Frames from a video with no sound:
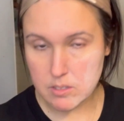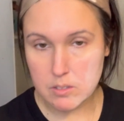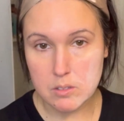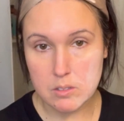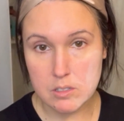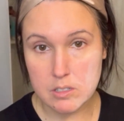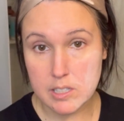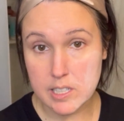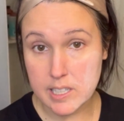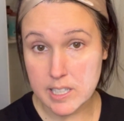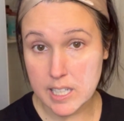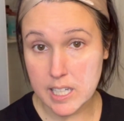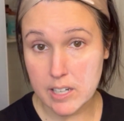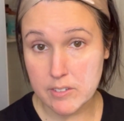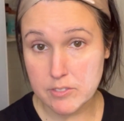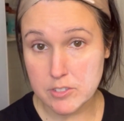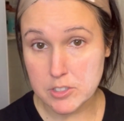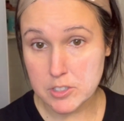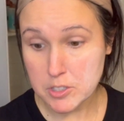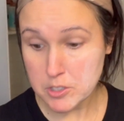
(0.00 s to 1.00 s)
or in the
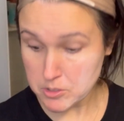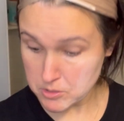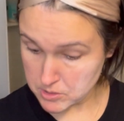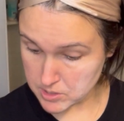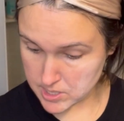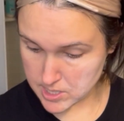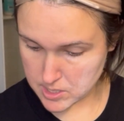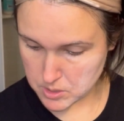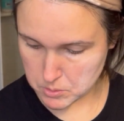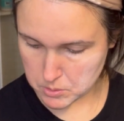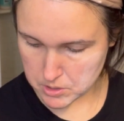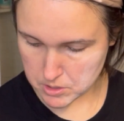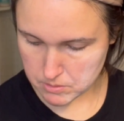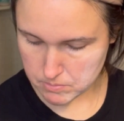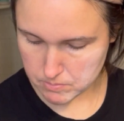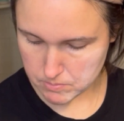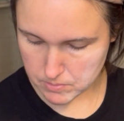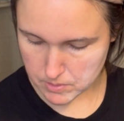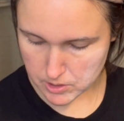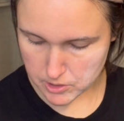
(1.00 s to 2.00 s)
afternoons as we're
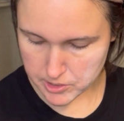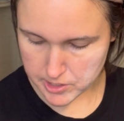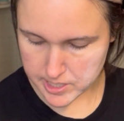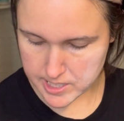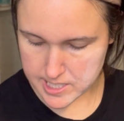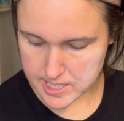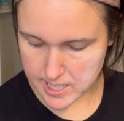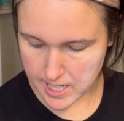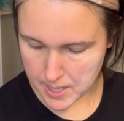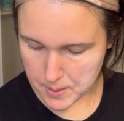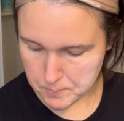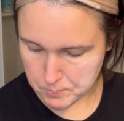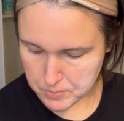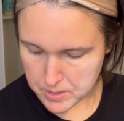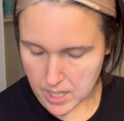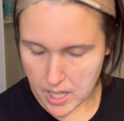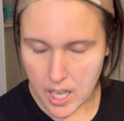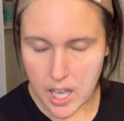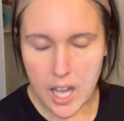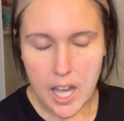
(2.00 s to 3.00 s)
learning today,
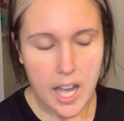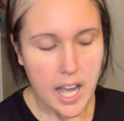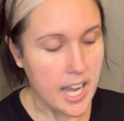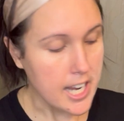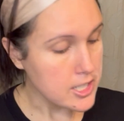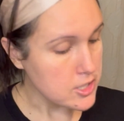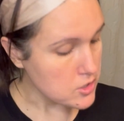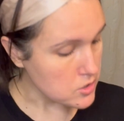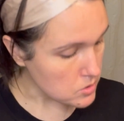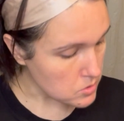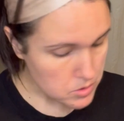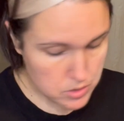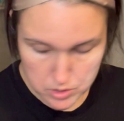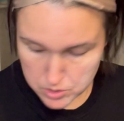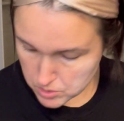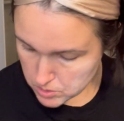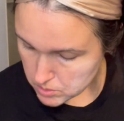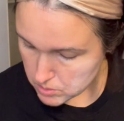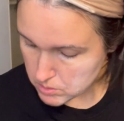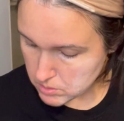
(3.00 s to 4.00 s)
I
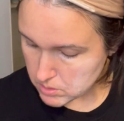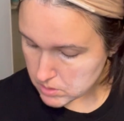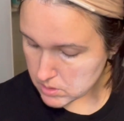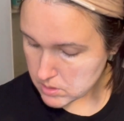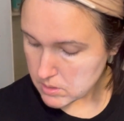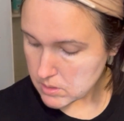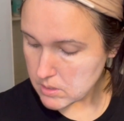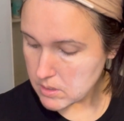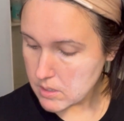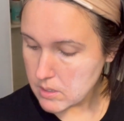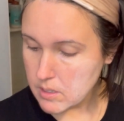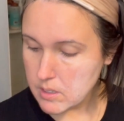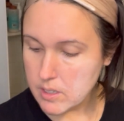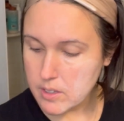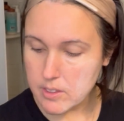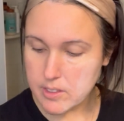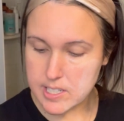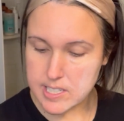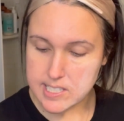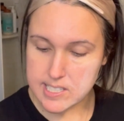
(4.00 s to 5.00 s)
do
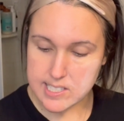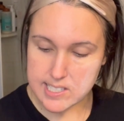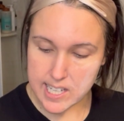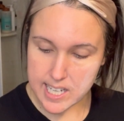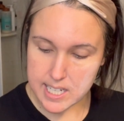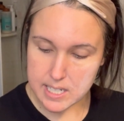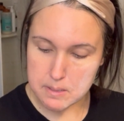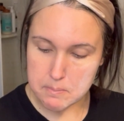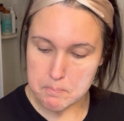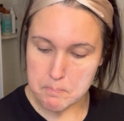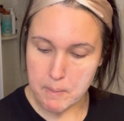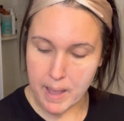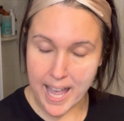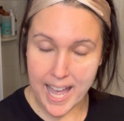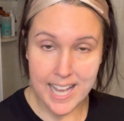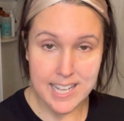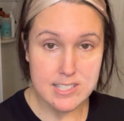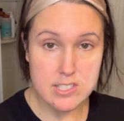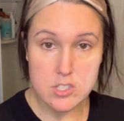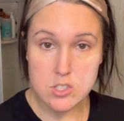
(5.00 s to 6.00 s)
the Seint
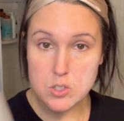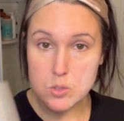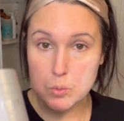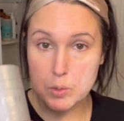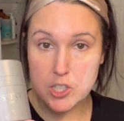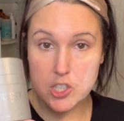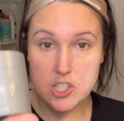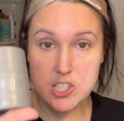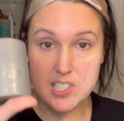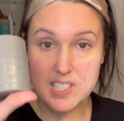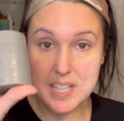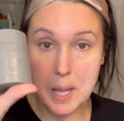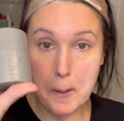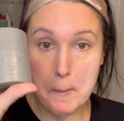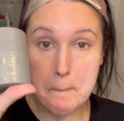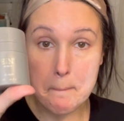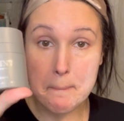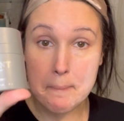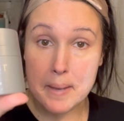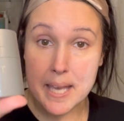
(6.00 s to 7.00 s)
mask, which is
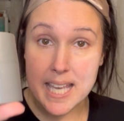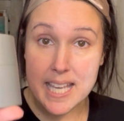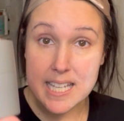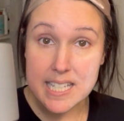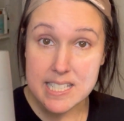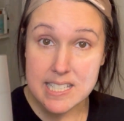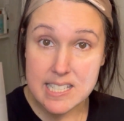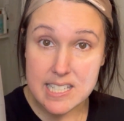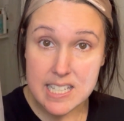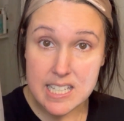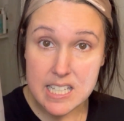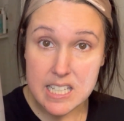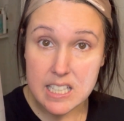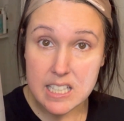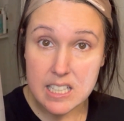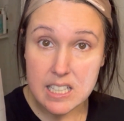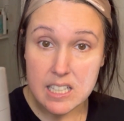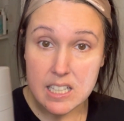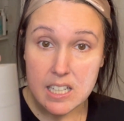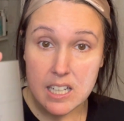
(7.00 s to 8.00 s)

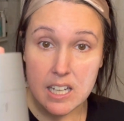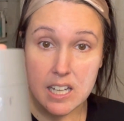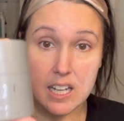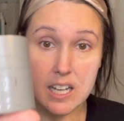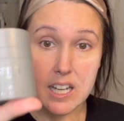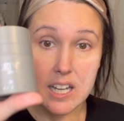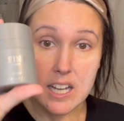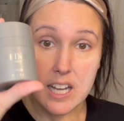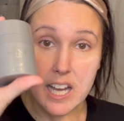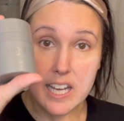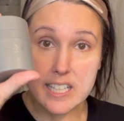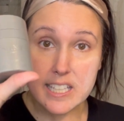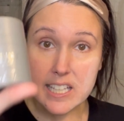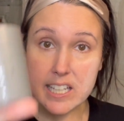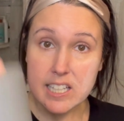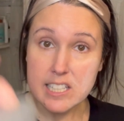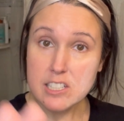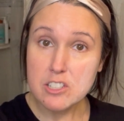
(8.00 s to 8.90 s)
amazing. Again,